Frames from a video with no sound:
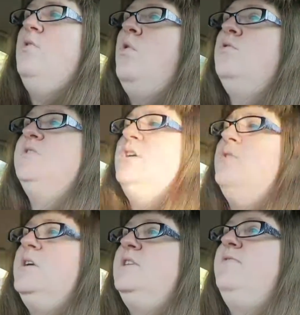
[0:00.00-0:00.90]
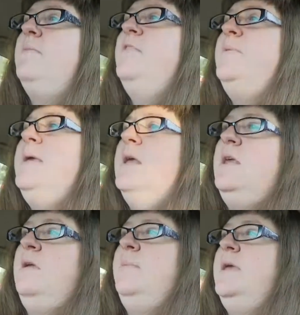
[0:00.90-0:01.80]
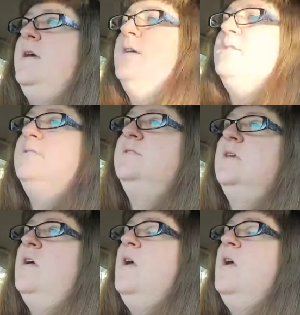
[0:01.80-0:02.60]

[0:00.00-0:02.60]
the whole series from the beginning, because